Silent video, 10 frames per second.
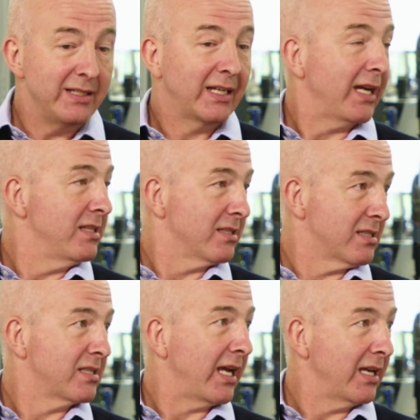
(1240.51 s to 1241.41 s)

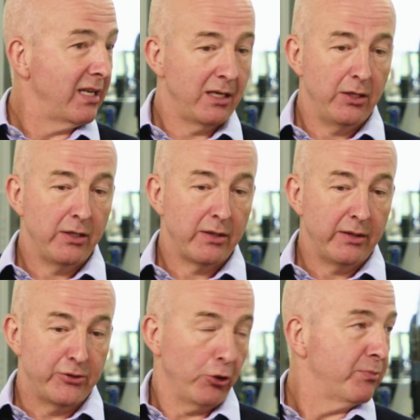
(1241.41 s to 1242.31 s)
indicators say
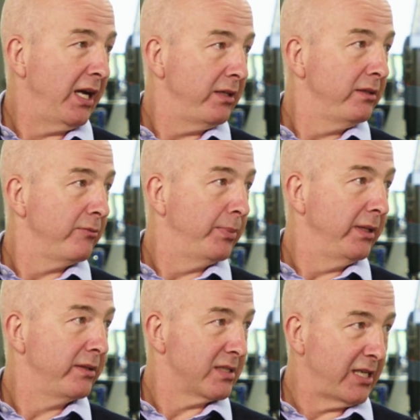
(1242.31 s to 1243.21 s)
job done,
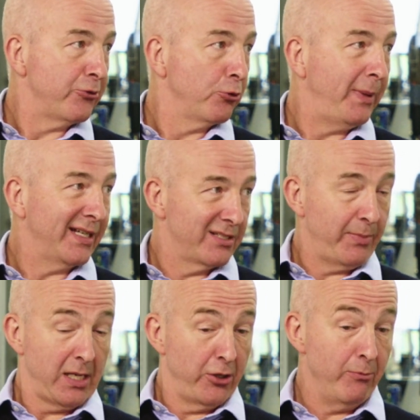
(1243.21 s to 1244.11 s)
but the central banks are
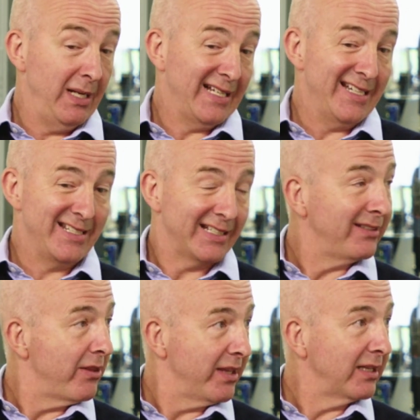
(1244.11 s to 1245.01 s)
being humiliated,
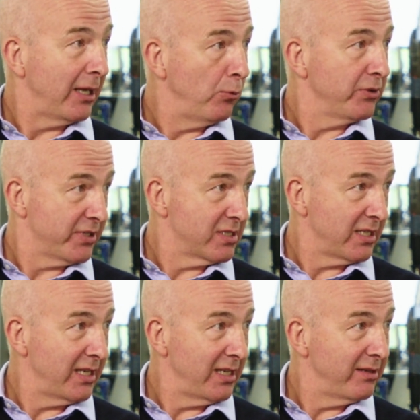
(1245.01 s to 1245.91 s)
and I think they want to
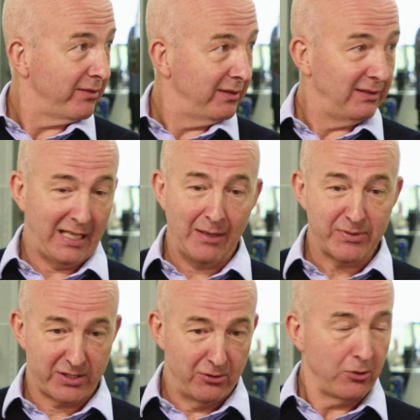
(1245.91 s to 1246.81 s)
see
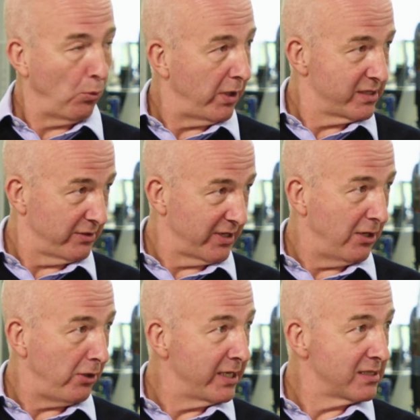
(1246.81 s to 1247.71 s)
absolute whites of the
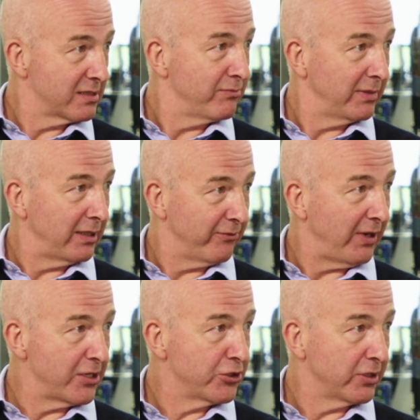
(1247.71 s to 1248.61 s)
eyes
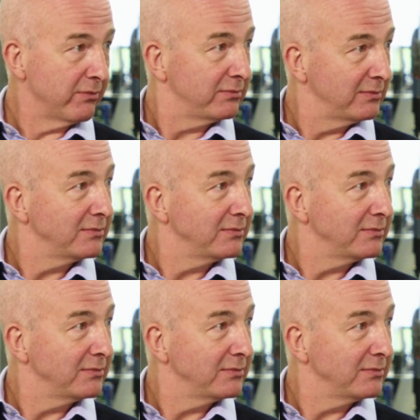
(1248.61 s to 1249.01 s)
inflation